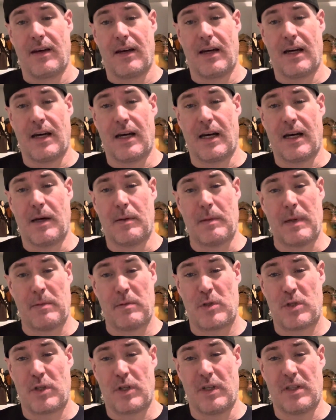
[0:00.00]
I'm
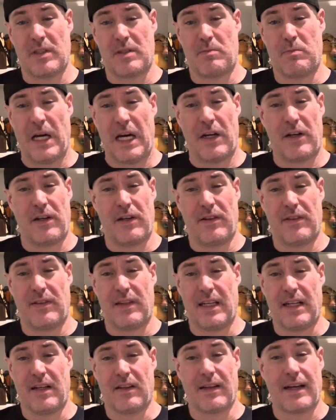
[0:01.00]
sure it's better
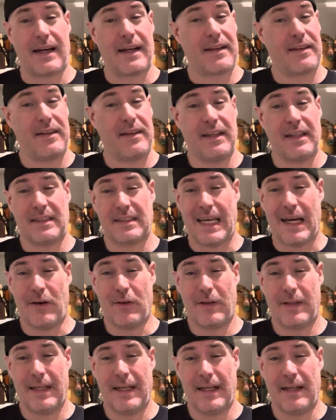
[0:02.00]
than a lot of things
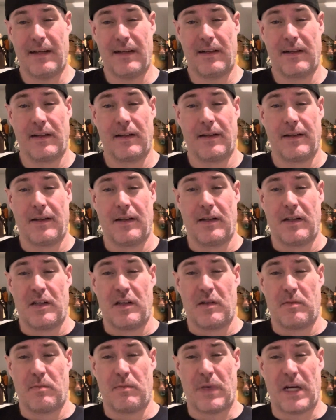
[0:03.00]
out there
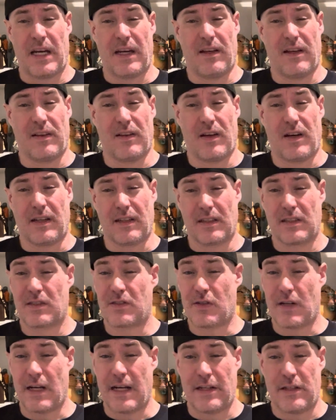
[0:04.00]
by a long
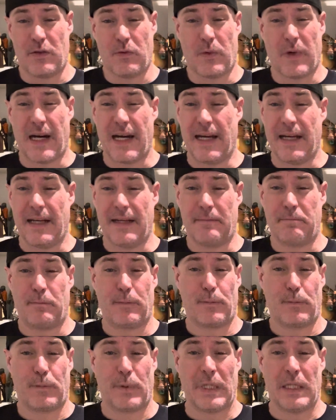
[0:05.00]
stretch, and why
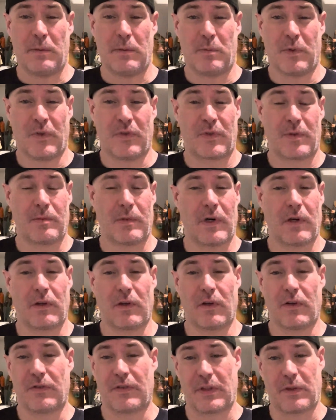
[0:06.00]
people from all
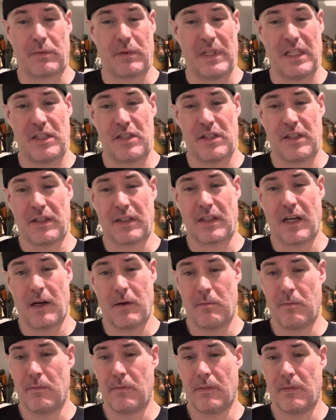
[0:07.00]
over the region
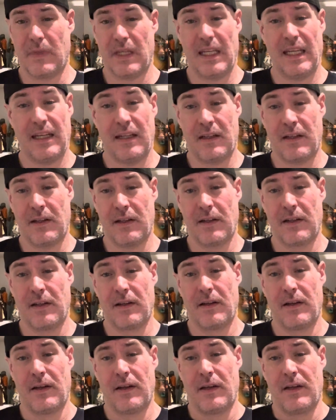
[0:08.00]
come here.
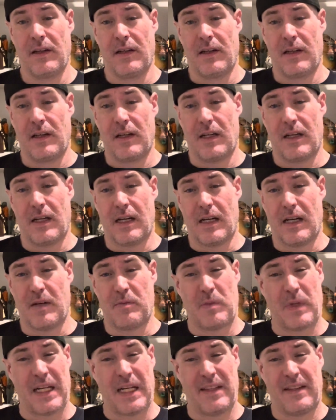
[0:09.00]

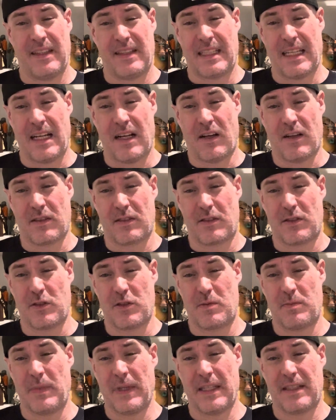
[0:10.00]
But I think that also
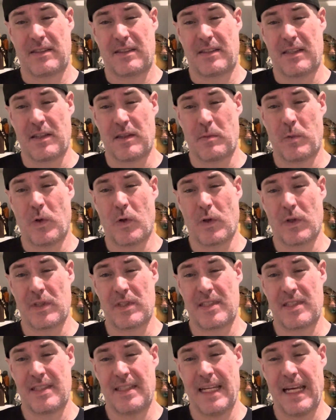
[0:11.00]
speaks to the poor
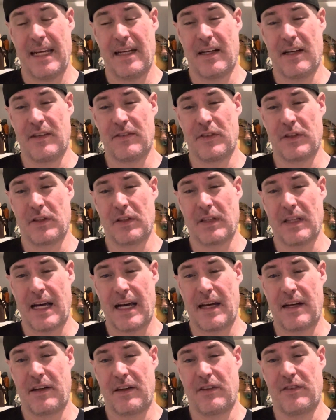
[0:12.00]
state of a
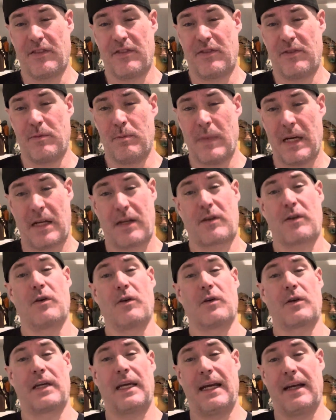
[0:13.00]
lot of
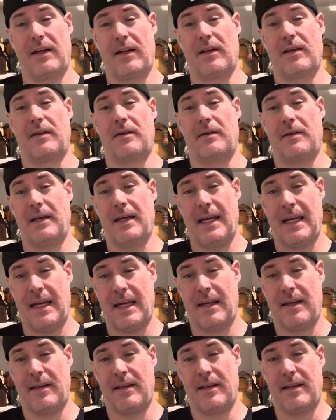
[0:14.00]
medical care
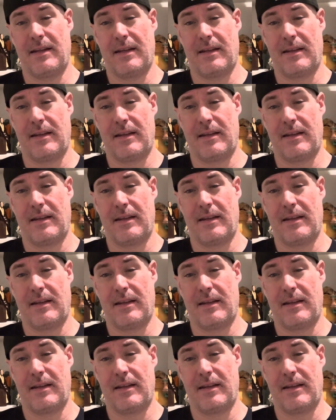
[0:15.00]
and